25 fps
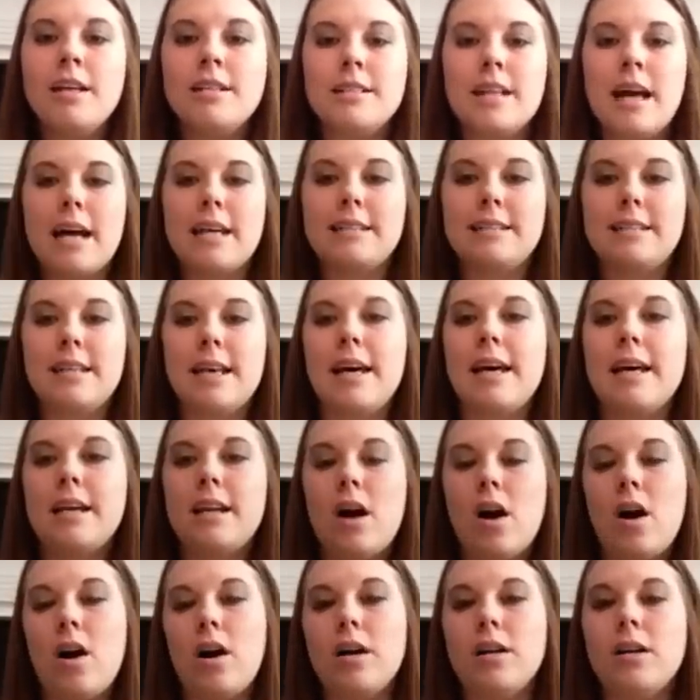So I did
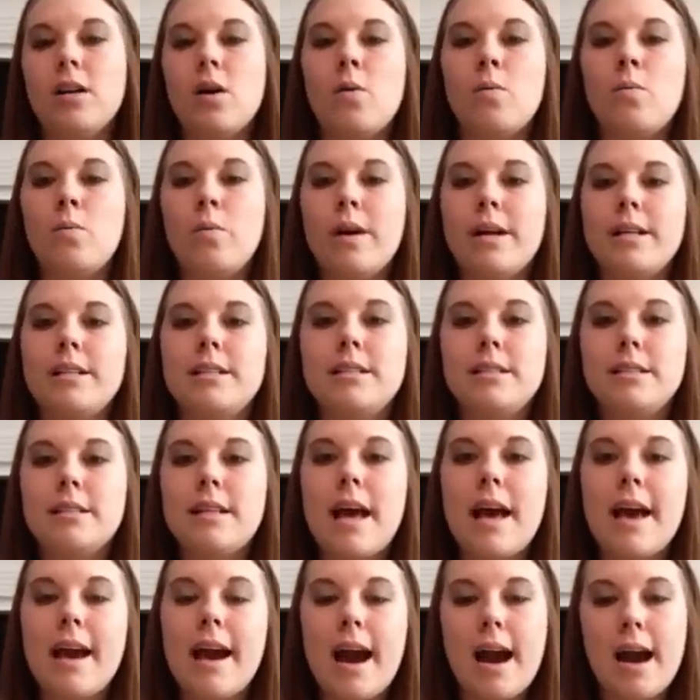on
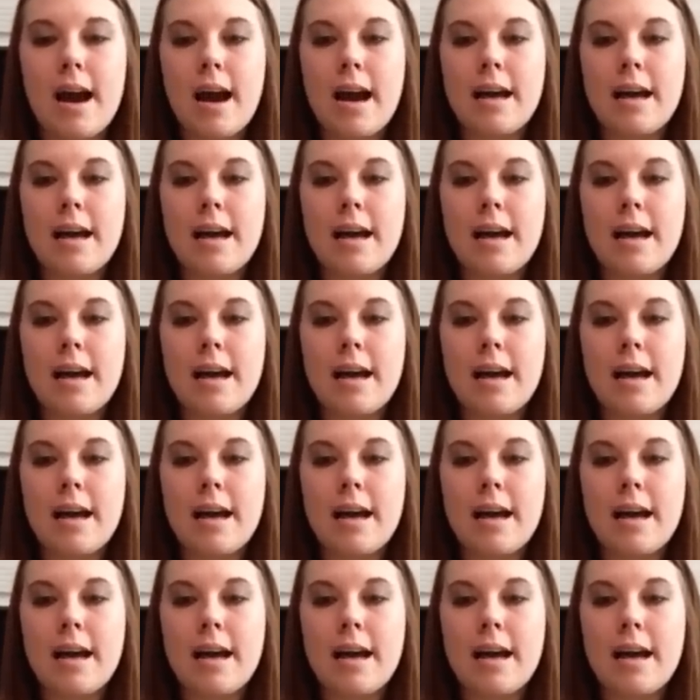Wednesday,